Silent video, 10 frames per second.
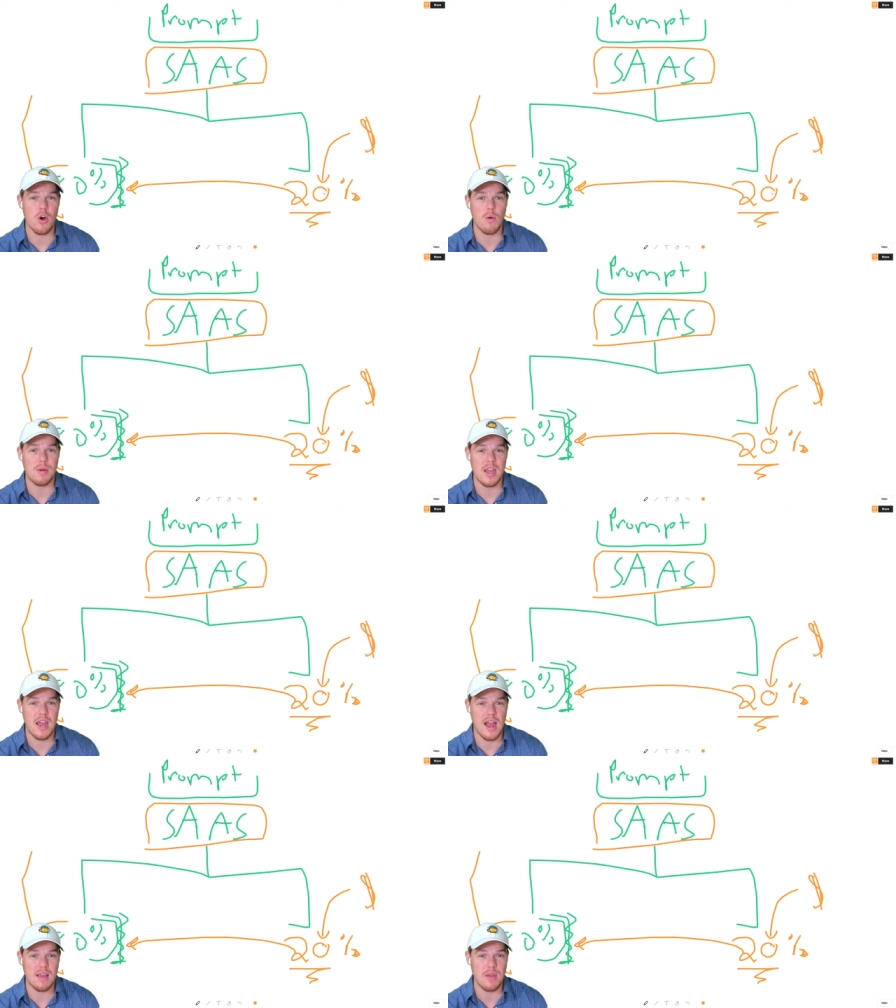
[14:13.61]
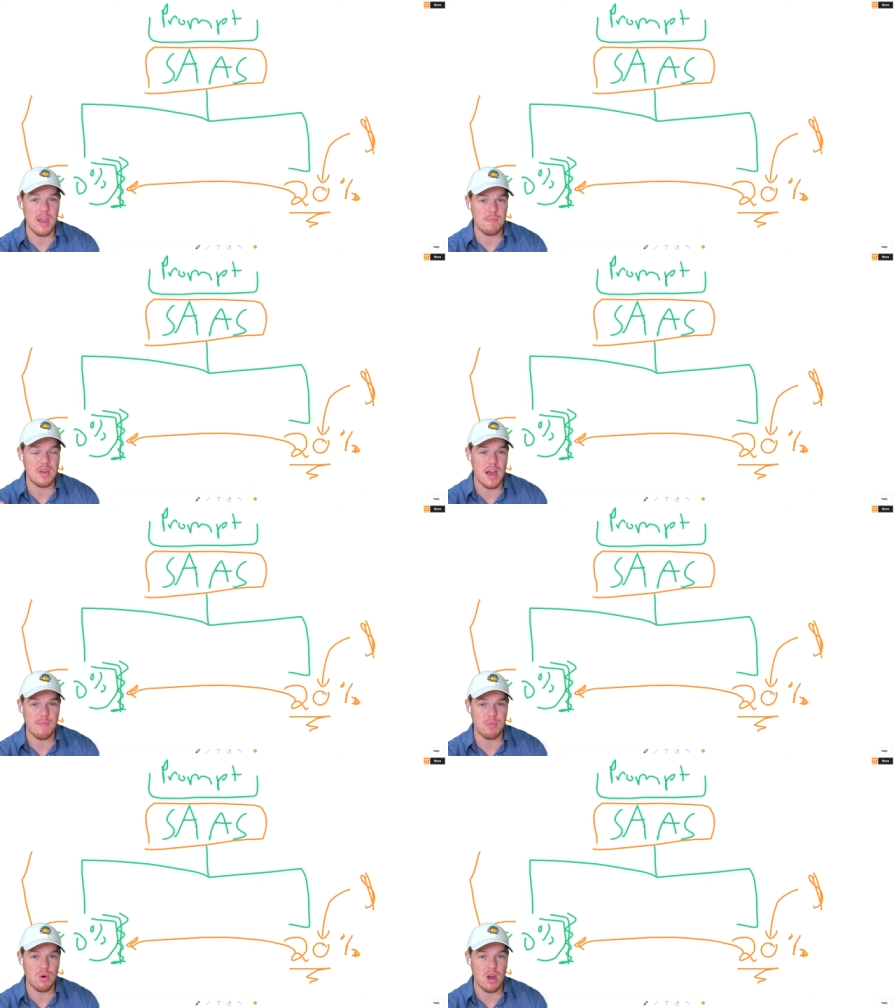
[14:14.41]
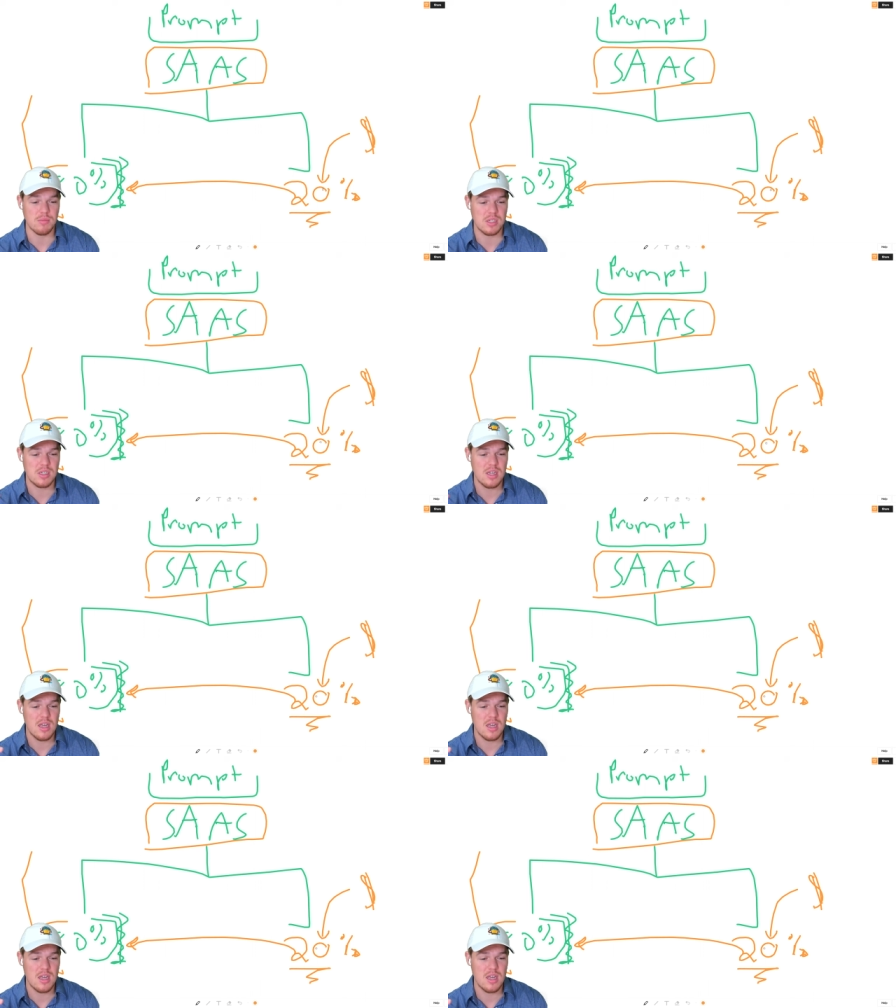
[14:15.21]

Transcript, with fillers: OpenAI API prompts,